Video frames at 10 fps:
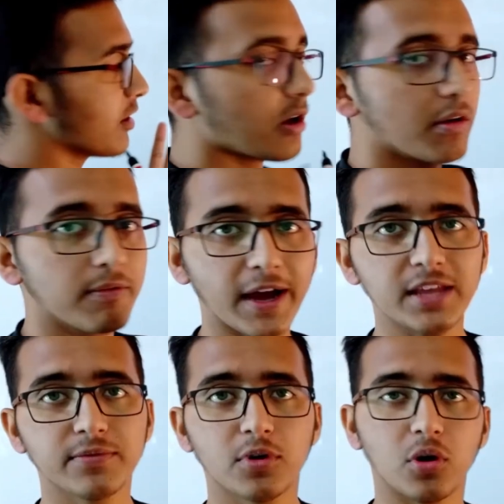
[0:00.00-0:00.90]

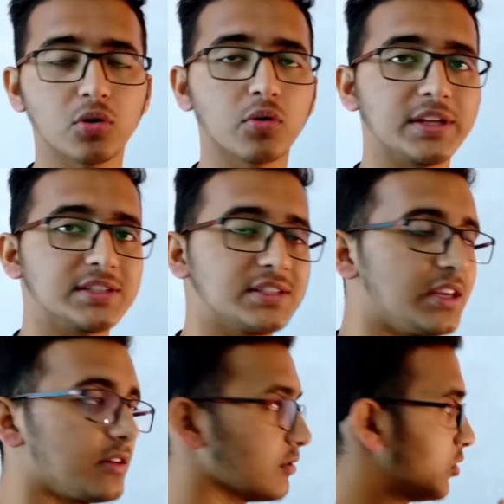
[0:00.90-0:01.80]
5 congruency
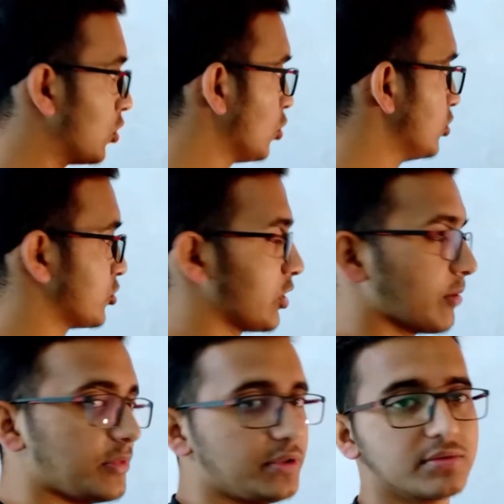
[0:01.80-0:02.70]
rules.
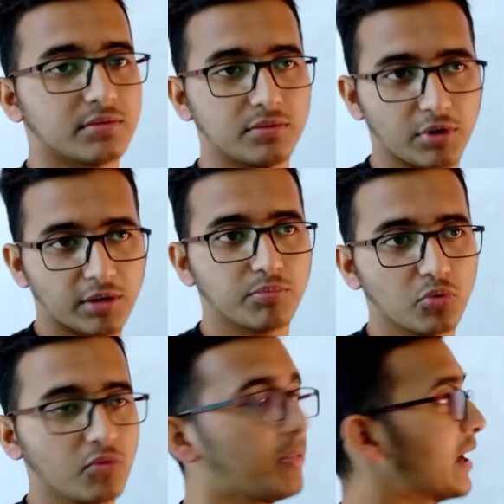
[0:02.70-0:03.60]
Means you can
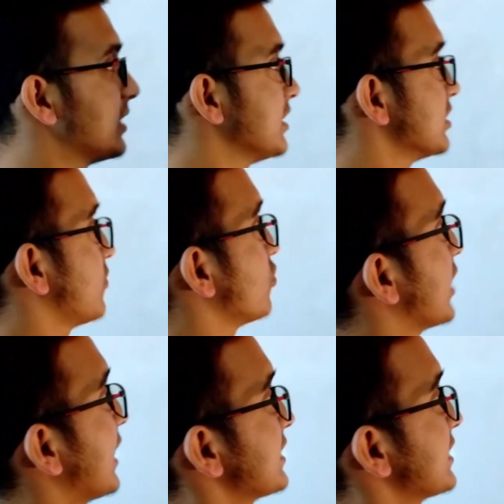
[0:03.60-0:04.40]
prove by these. If you get